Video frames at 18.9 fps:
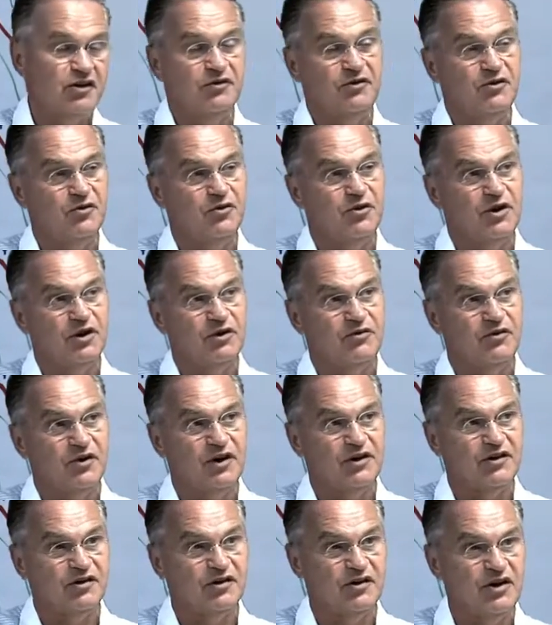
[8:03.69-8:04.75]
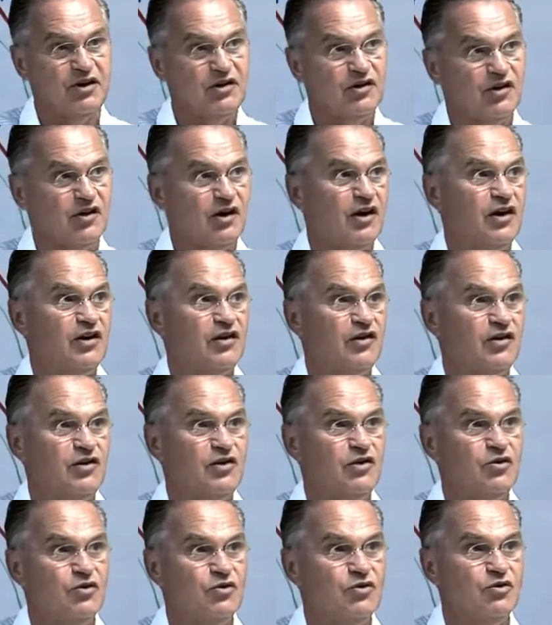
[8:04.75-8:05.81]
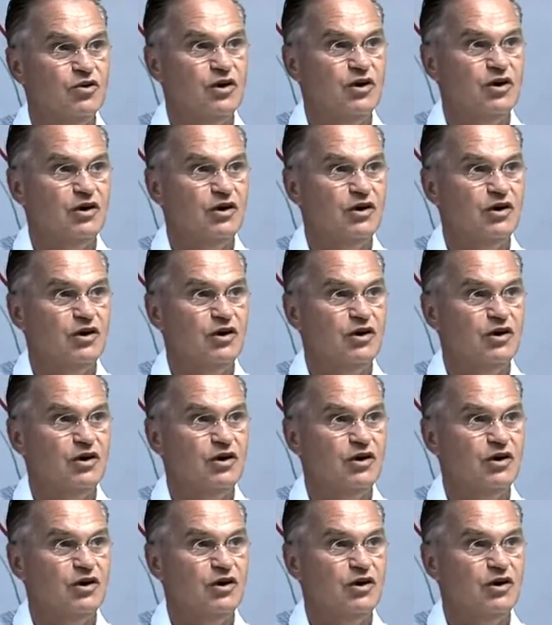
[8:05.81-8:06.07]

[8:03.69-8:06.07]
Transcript: if you want, fresh insights. You